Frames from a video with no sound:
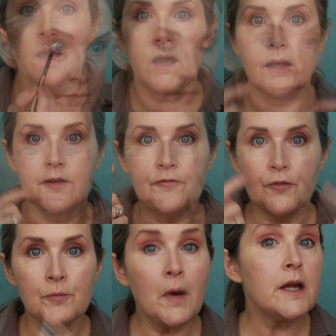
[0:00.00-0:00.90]
And then for
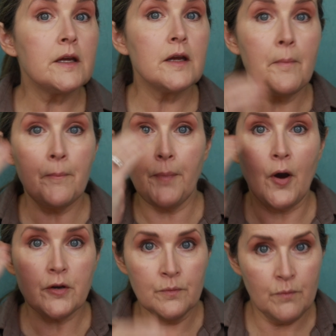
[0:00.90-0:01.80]
my
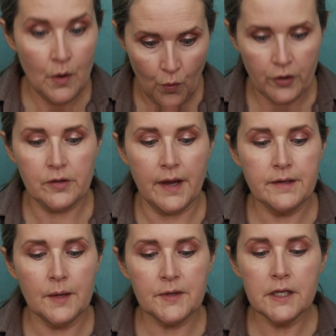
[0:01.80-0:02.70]
bottom waterline,
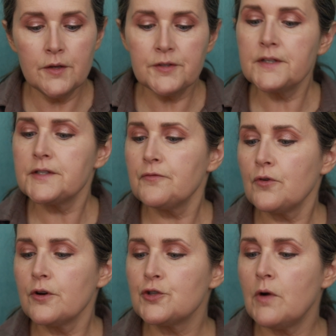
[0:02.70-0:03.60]
I'm going to use the
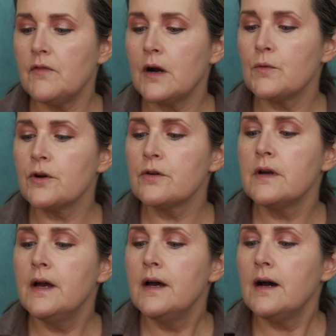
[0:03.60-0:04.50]
Sephora 12-hour
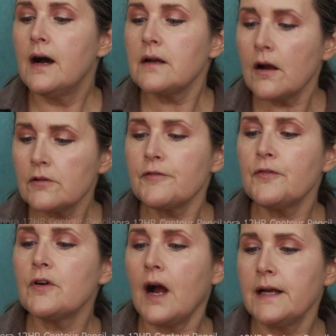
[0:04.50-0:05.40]
colorful
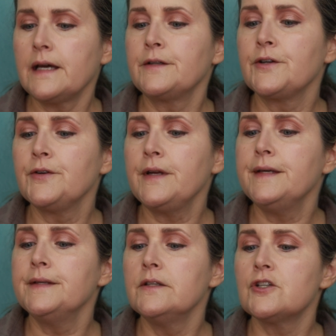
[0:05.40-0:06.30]
eyeliner
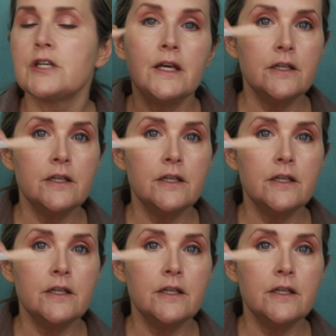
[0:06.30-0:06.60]
in the shade